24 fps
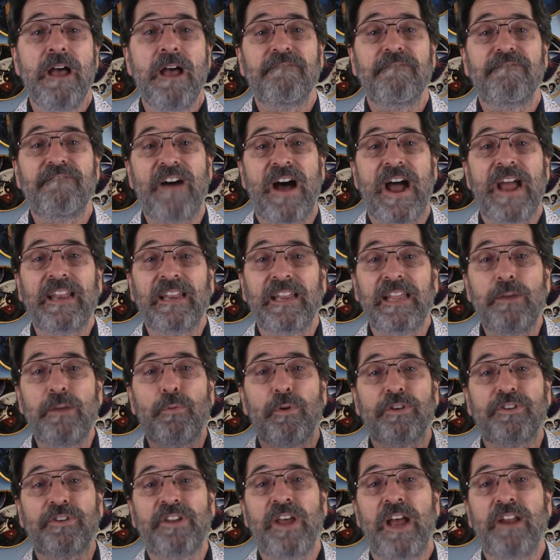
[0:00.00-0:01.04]
Finally,
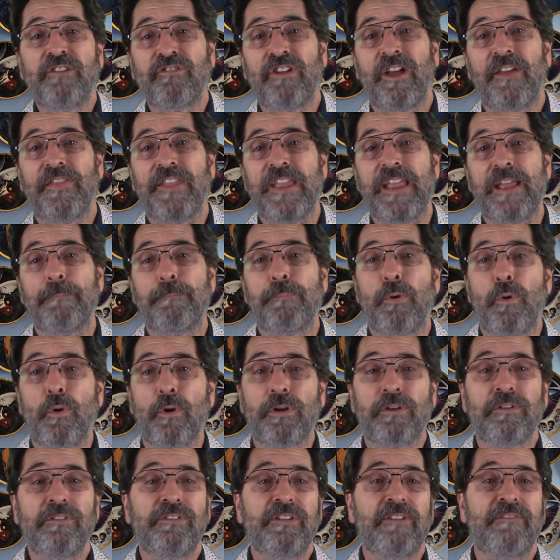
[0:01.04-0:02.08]
we'll touch on the
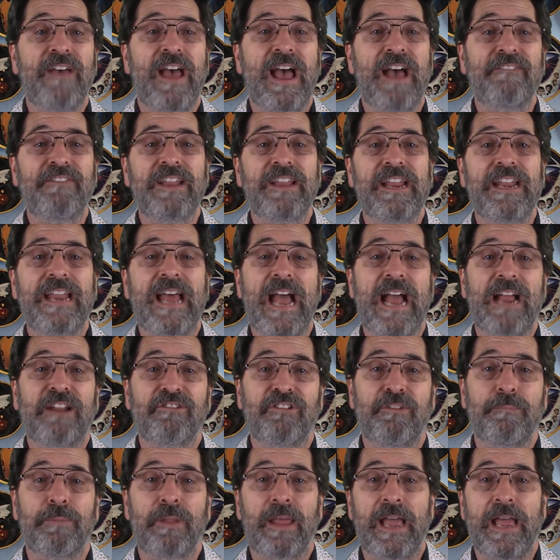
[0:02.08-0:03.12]
importance of having an
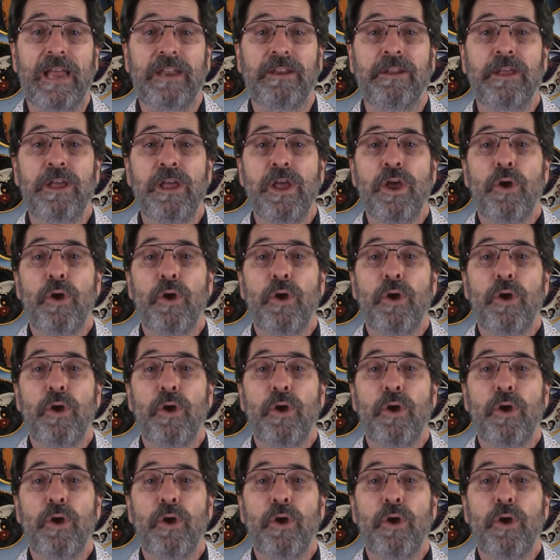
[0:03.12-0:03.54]
action plan.